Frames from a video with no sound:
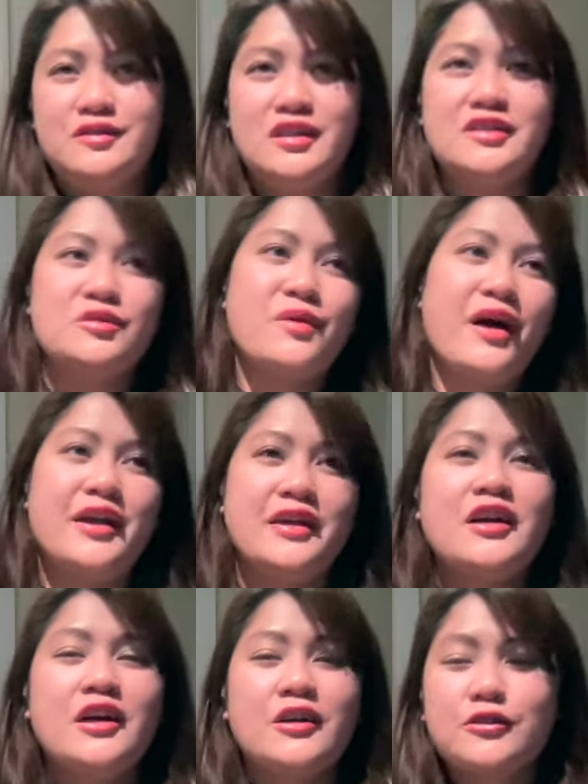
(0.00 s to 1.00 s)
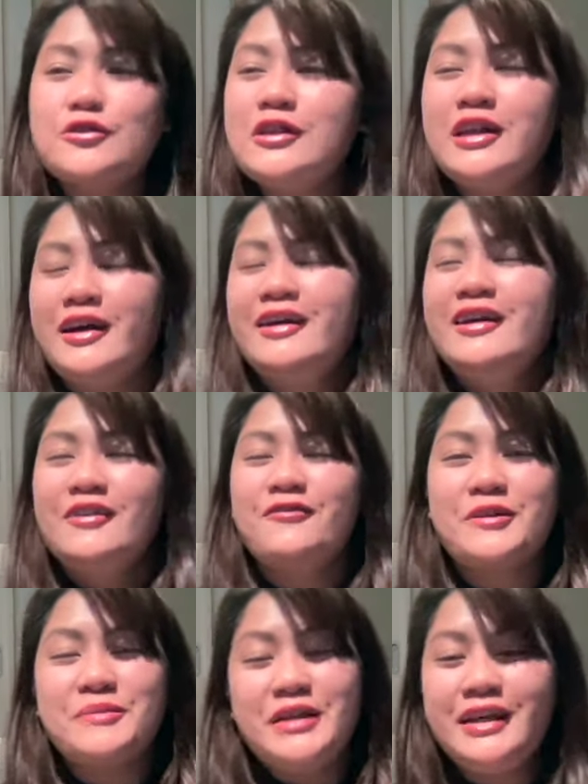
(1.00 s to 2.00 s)
That's why rule
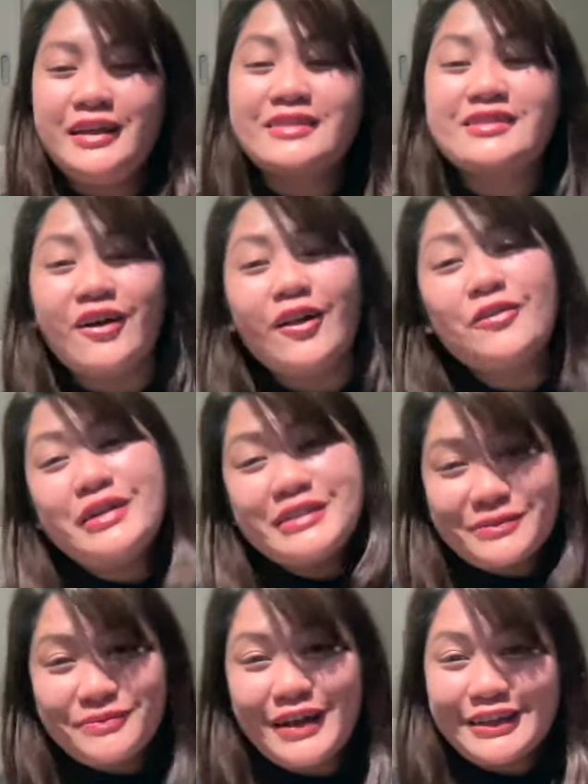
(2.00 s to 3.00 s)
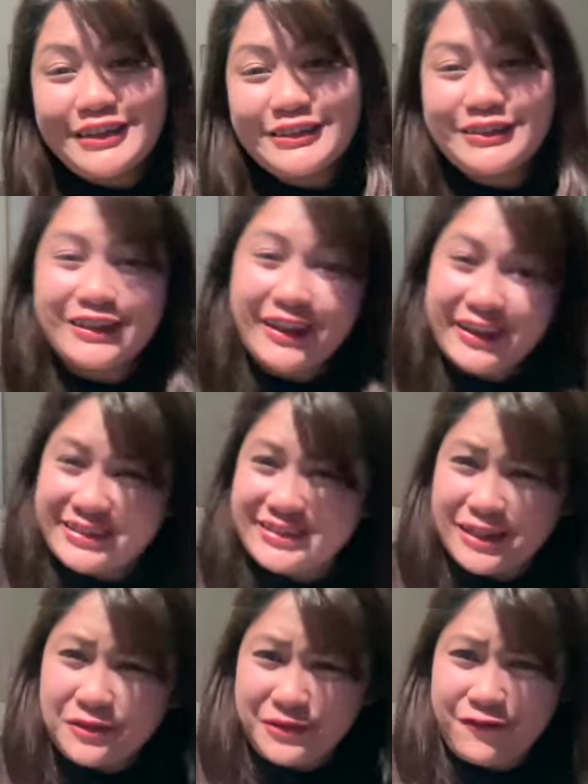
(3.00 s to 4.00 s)
for me, it's always better to like
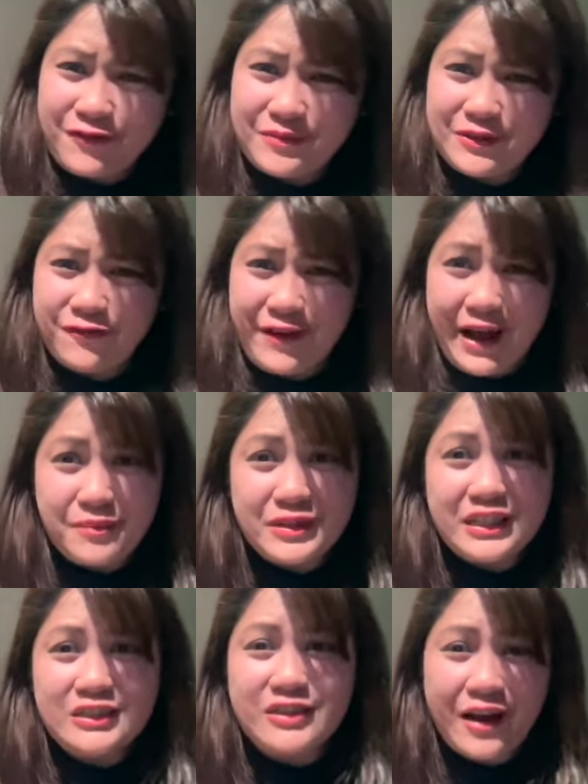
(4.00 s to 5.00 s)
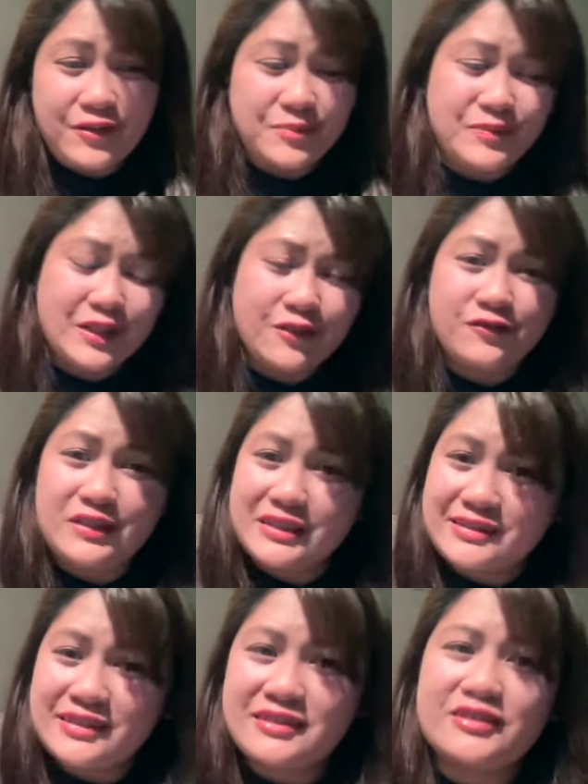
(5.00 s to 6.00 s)
stay away from the family, to have a bit of
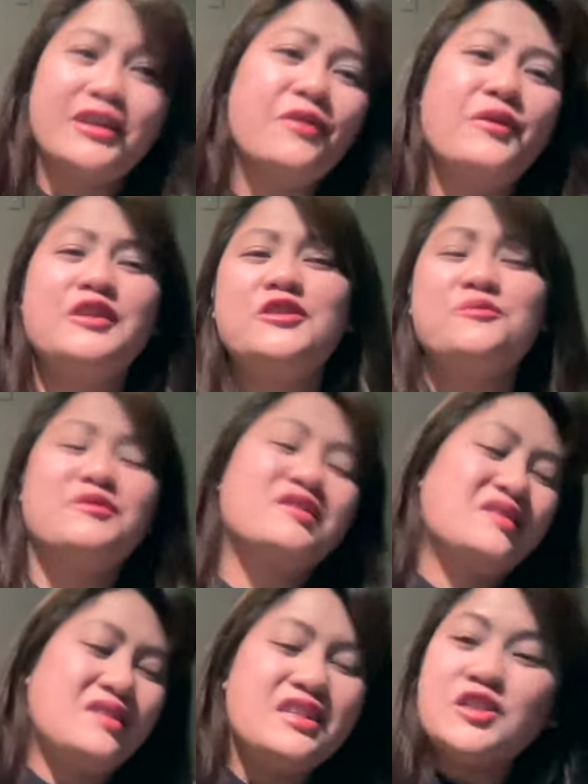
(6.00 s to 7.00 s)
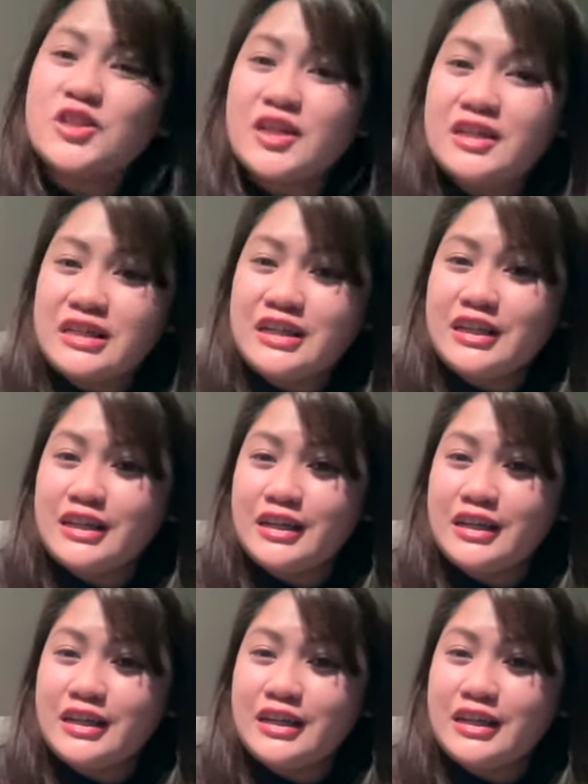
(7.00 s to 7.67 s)
distance, so that when you see each other,